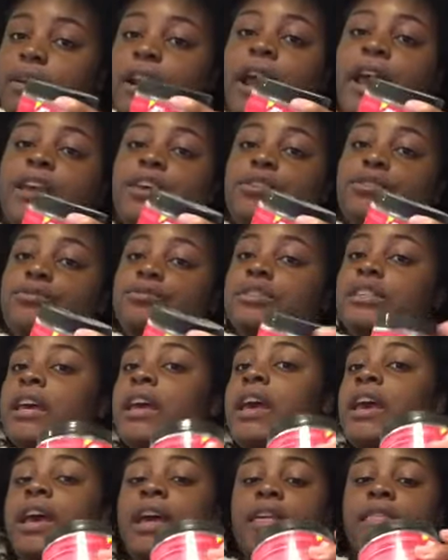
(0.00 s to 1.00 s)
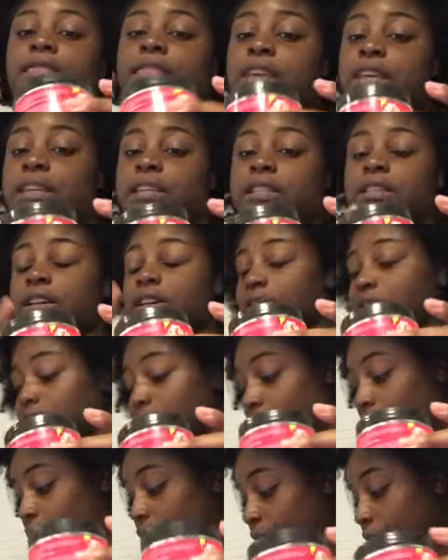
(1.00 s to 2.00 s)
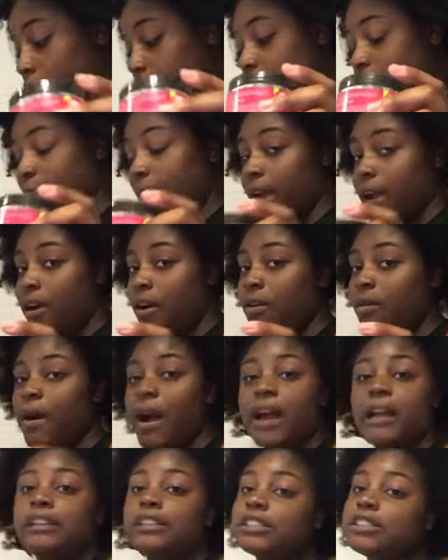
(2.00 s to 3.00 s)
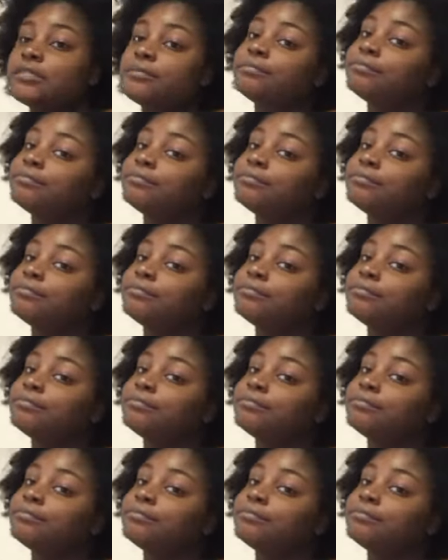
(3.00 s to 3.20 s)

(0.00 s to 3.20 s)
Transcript: I use. This along with that CoWash,